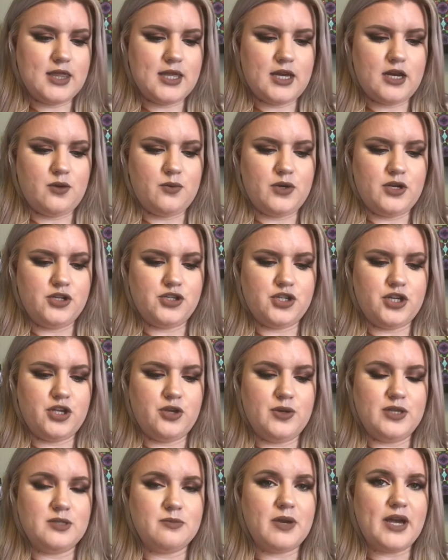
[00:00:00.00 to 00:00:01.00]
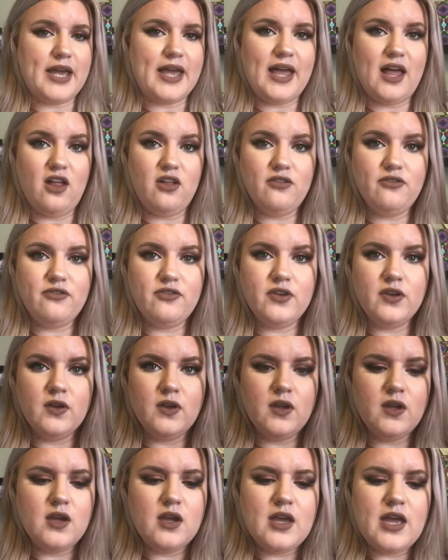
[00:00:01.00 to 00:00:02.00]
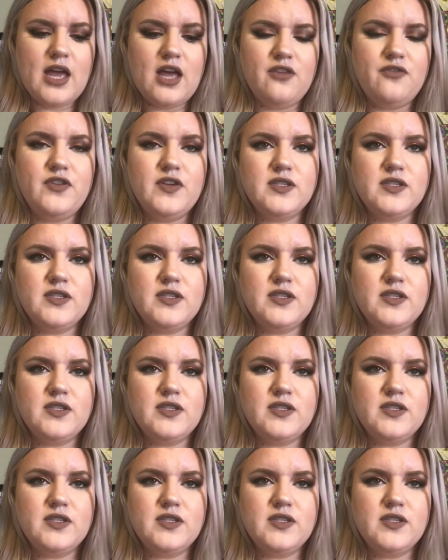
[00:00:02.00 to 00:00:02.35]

that I want to show you is by E.L.F. E.L.F.